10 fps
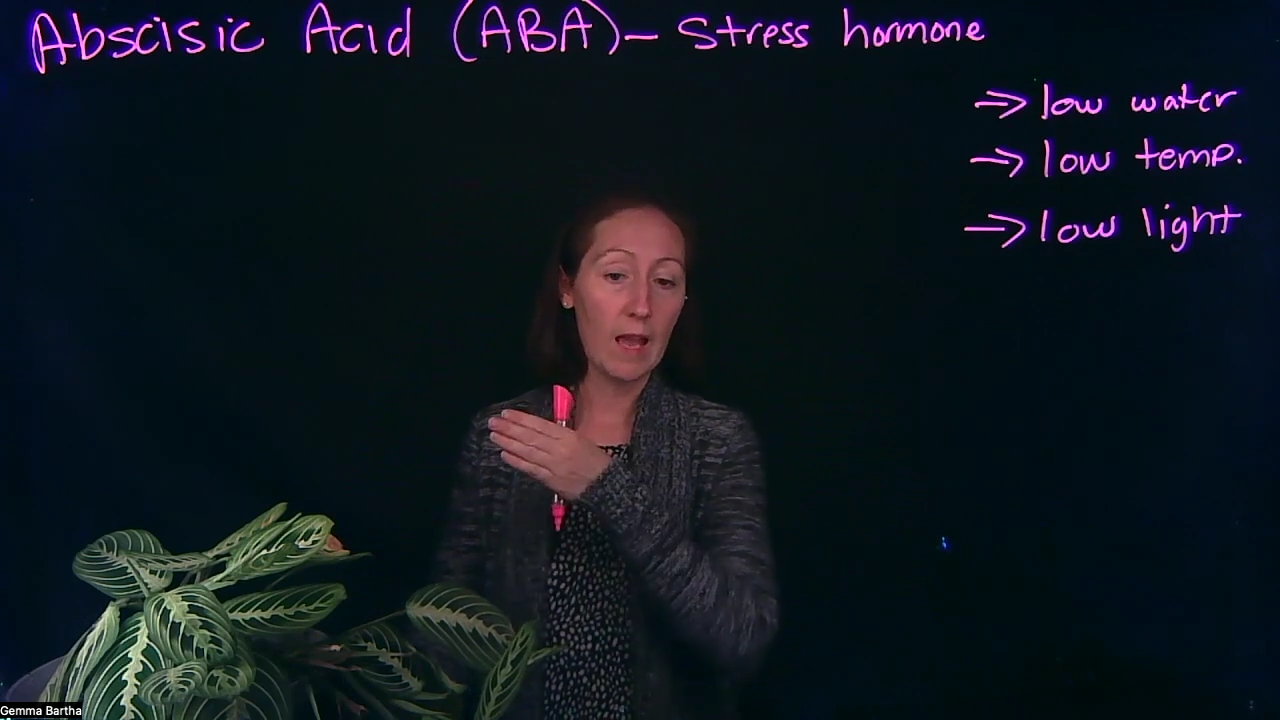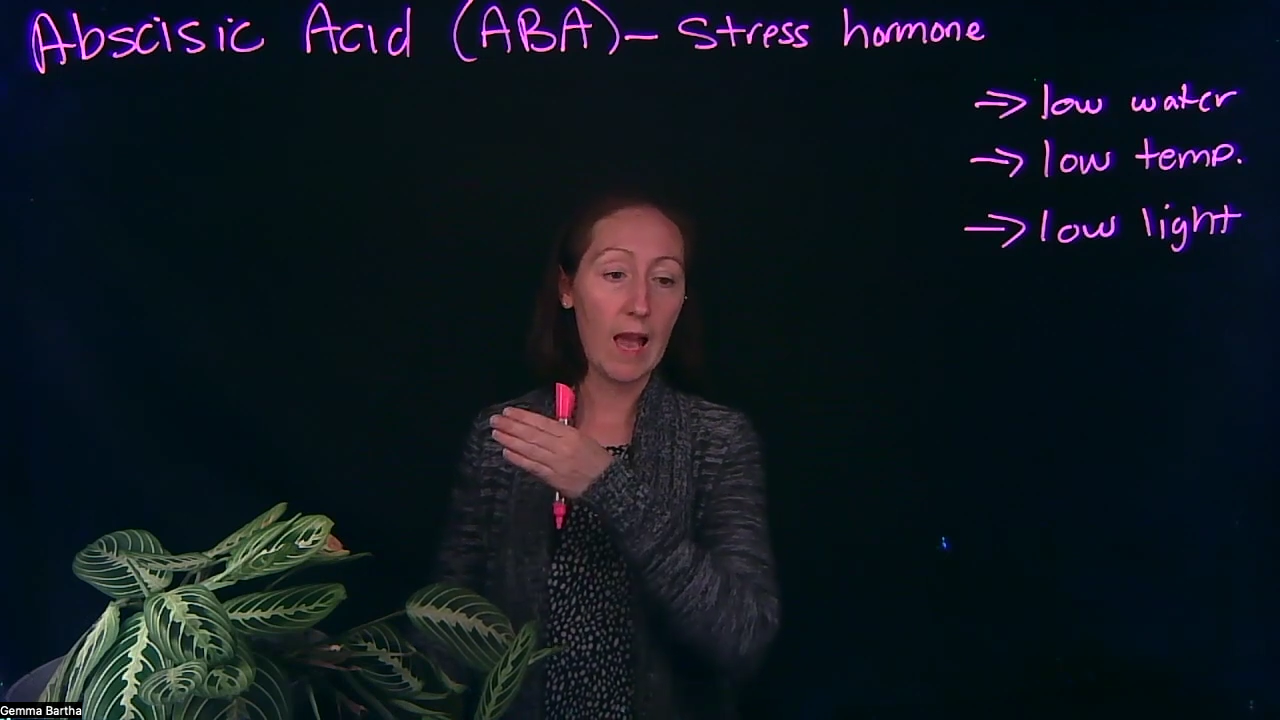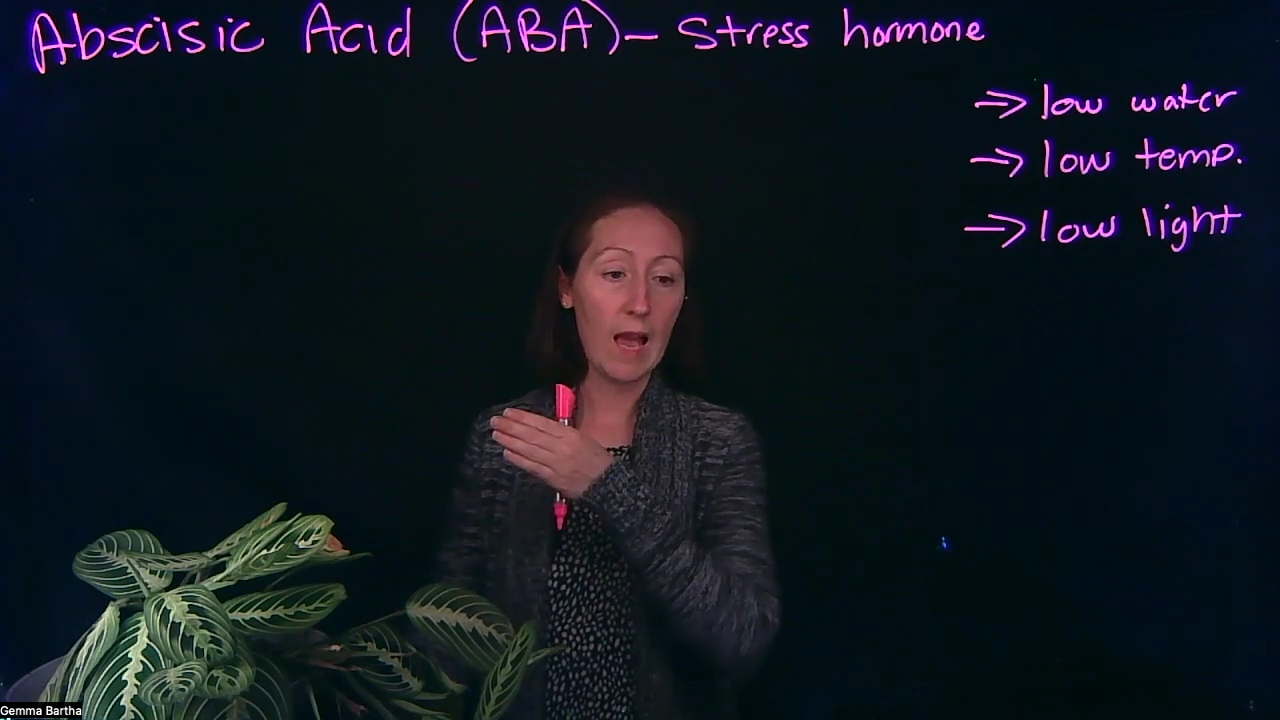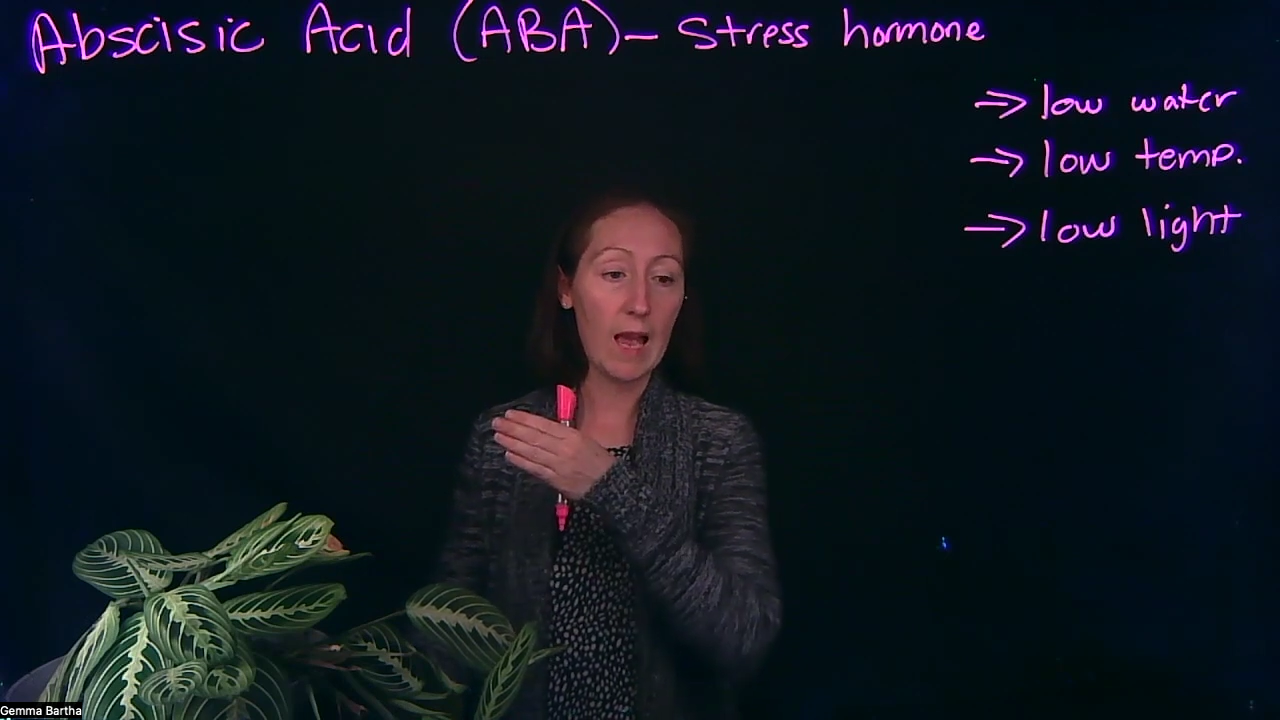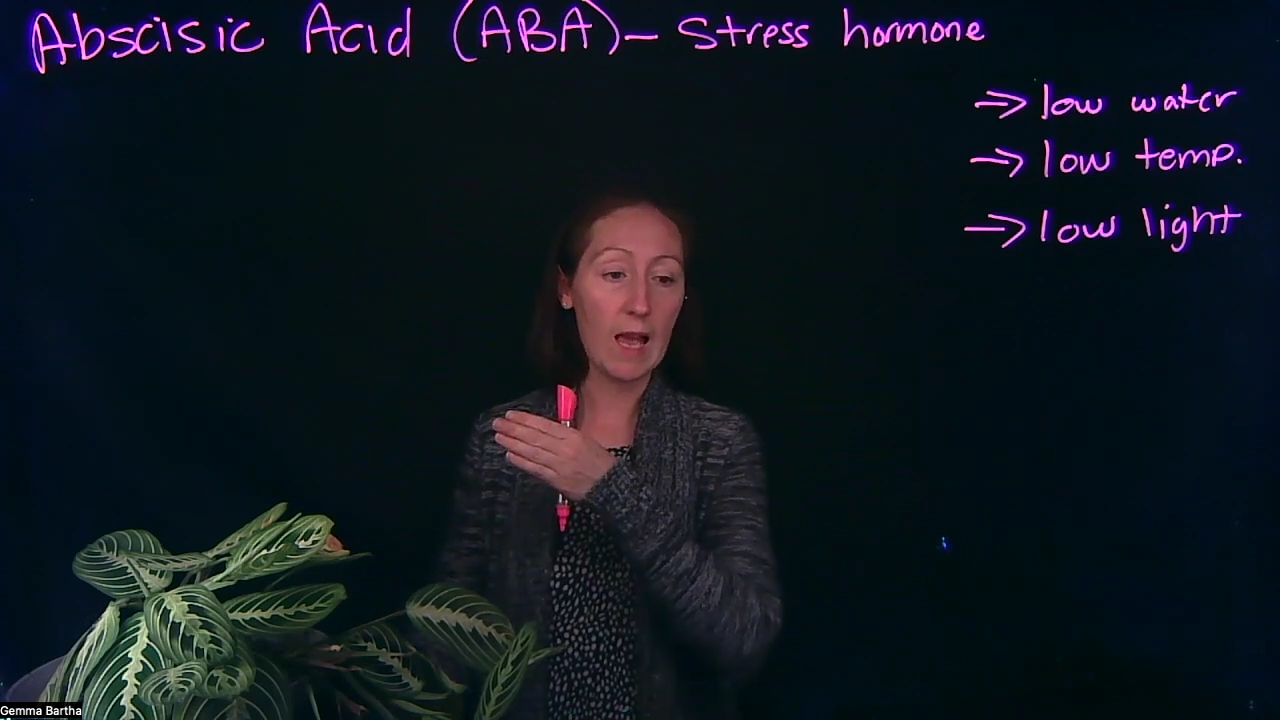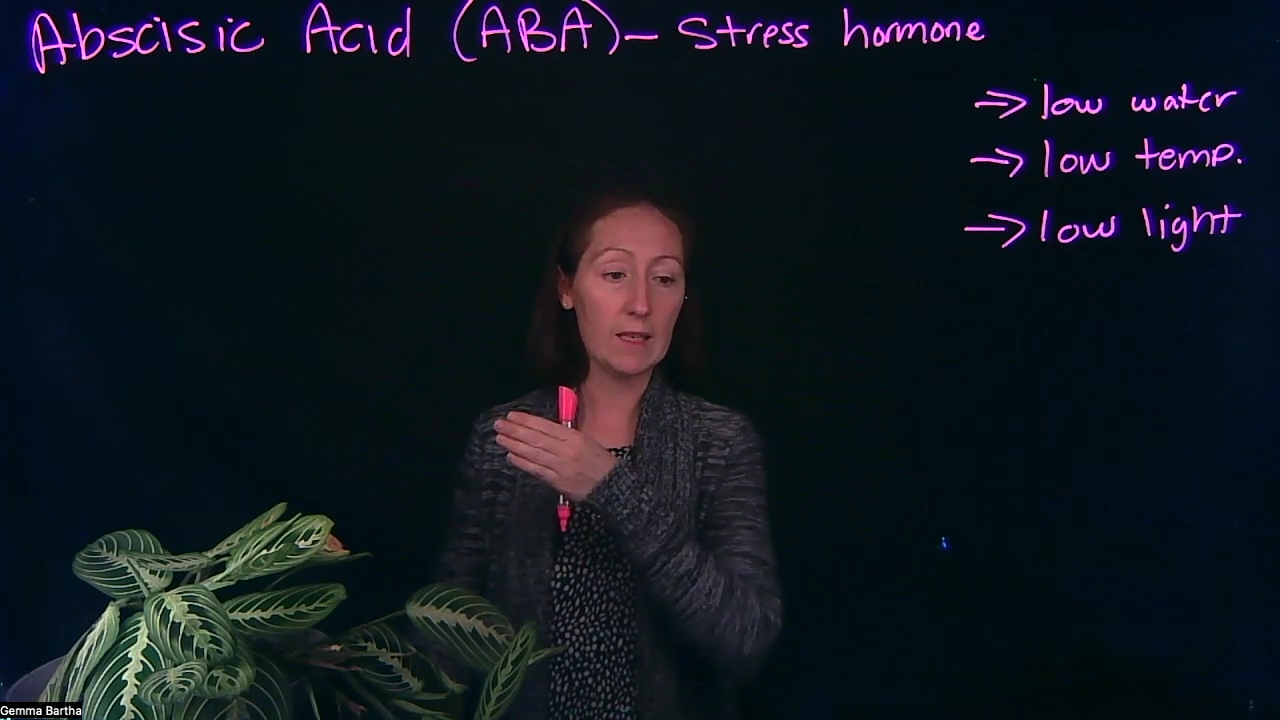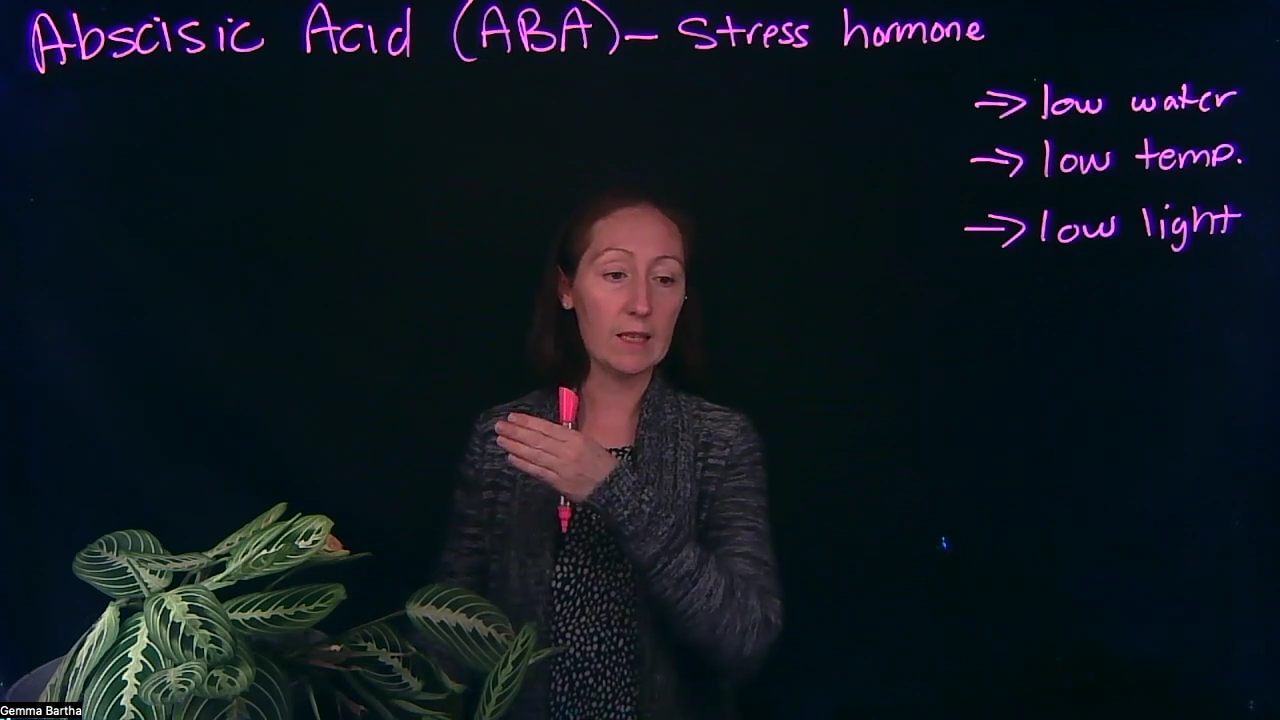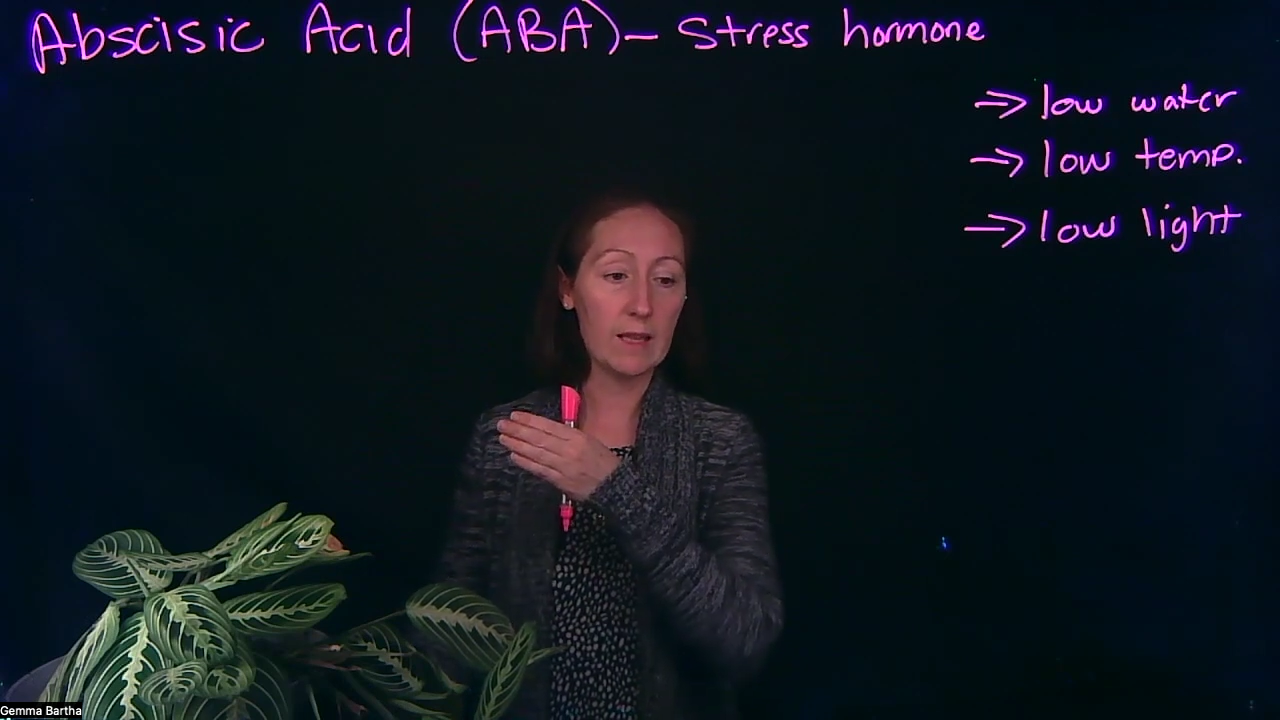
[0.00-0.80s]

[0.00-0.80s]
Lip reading: And